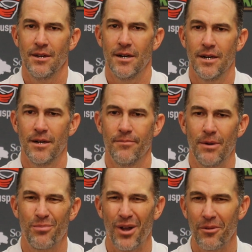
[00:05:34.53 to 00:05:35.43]

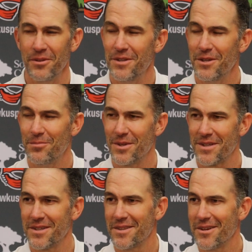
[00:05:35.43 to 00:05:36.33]
I'm probably
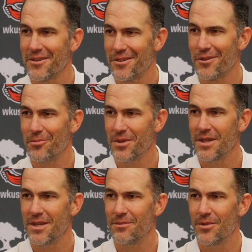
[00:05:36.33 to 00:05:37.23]
nitpicking there a little
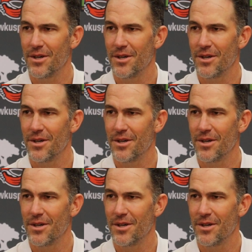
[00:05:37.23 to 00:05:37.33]
bit,